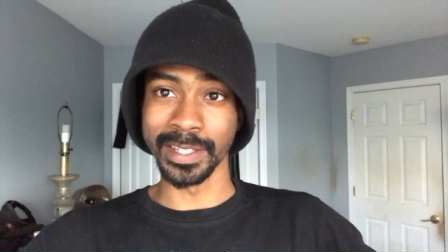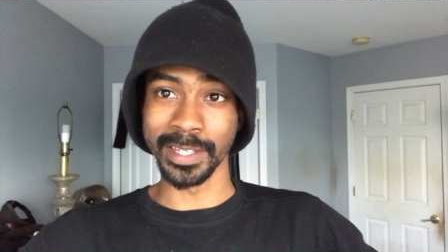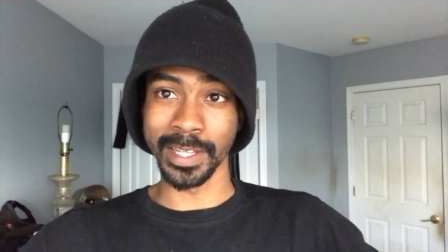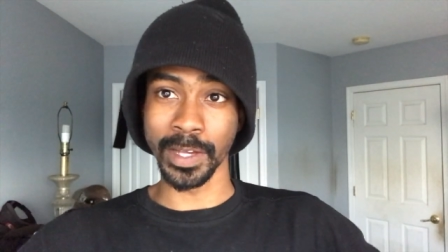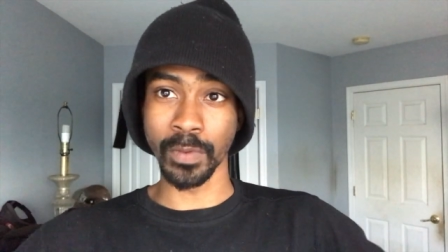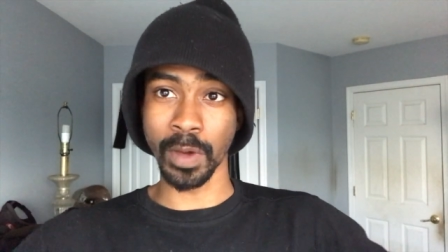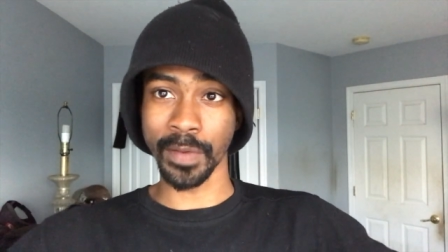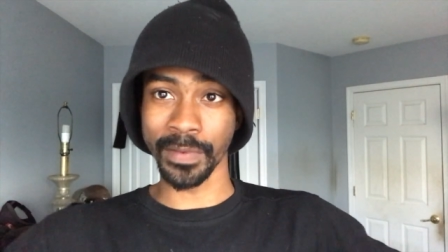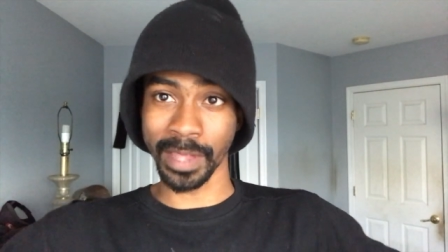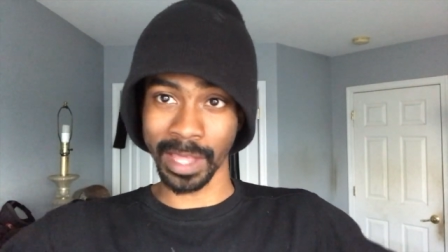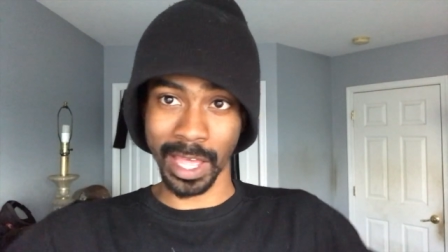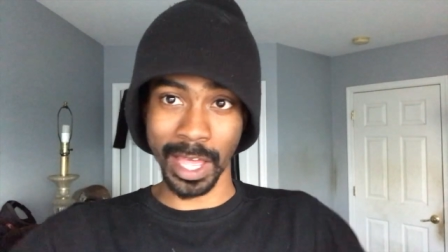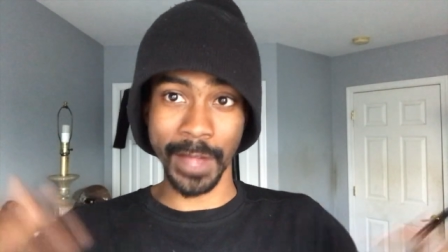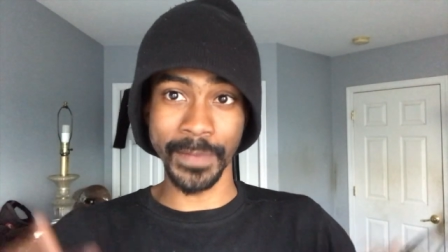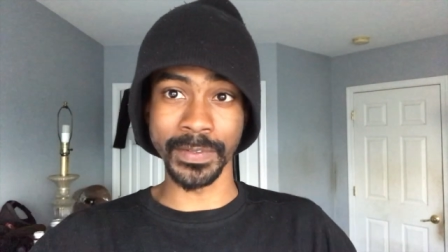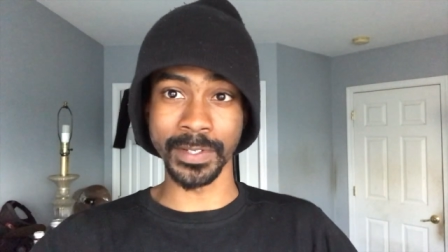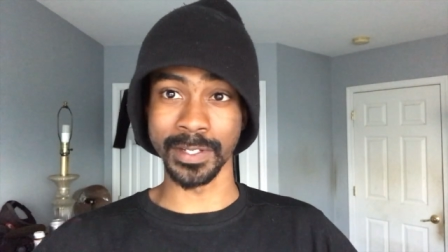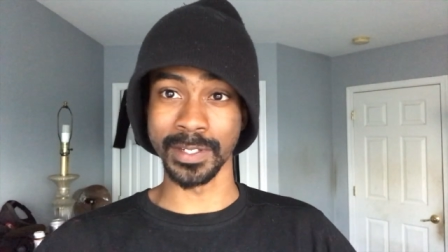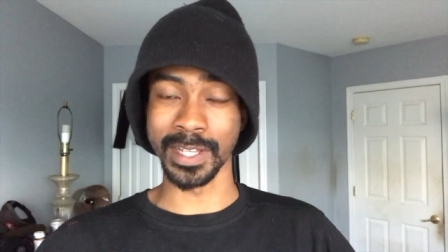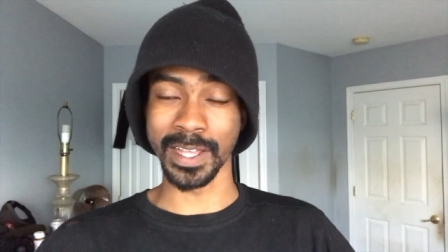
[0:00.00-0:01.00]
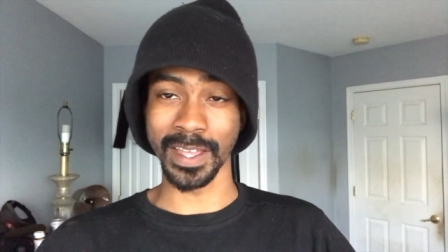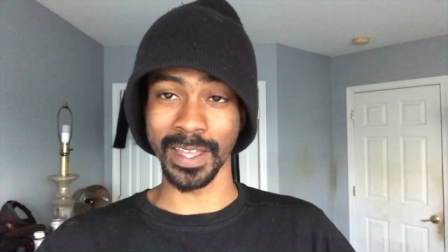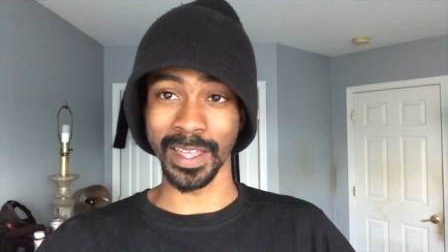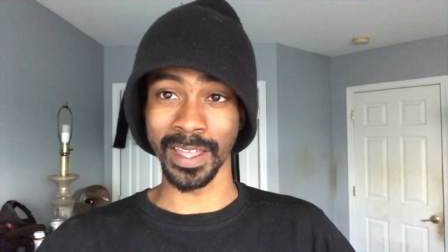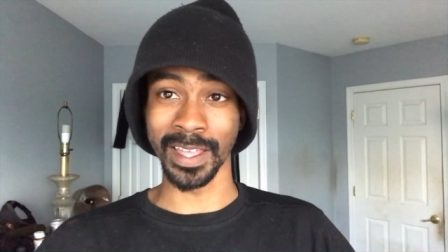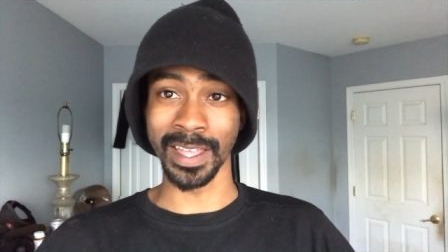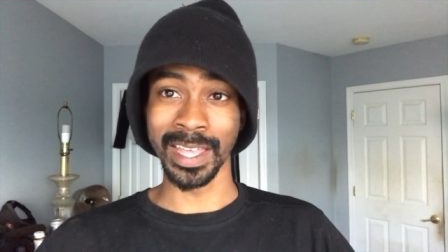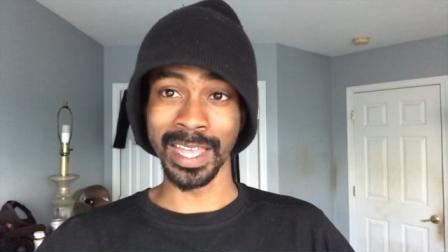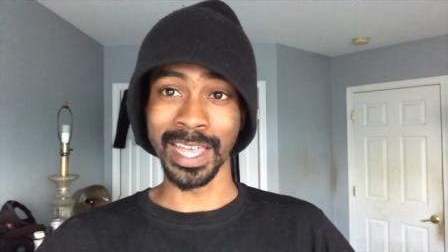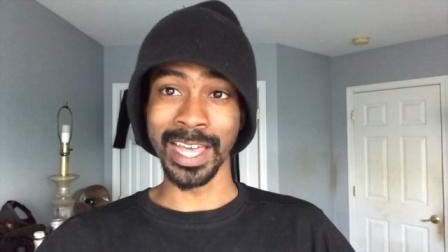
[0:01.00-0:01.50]
than what we have
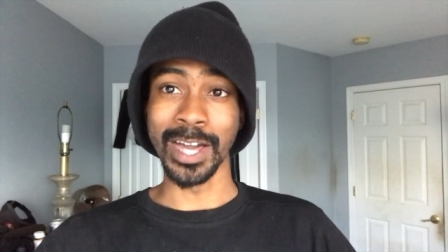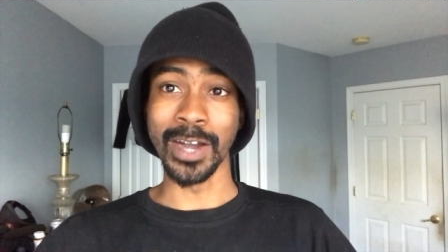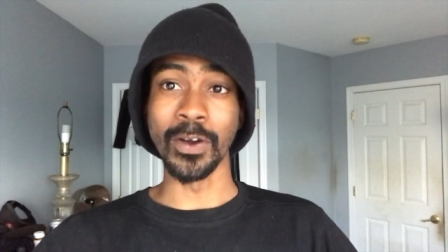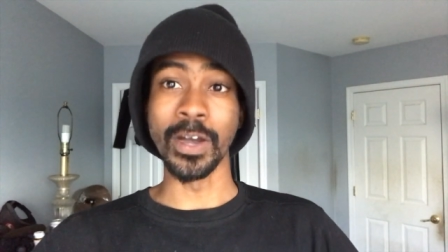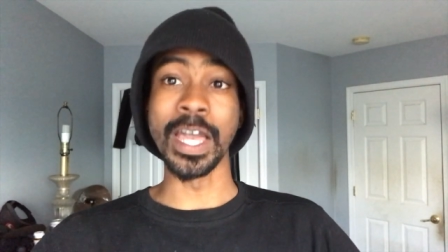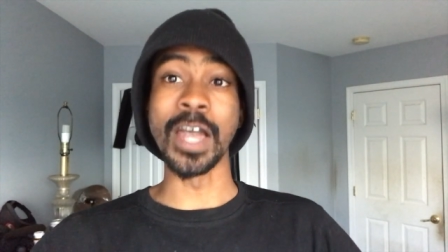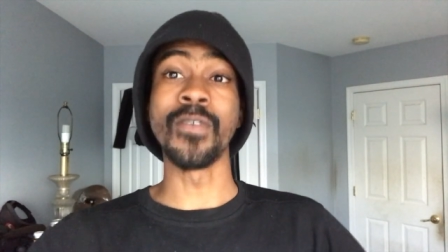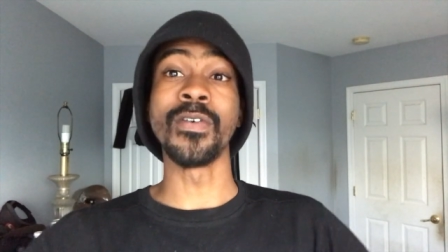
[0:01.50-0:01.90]
today, it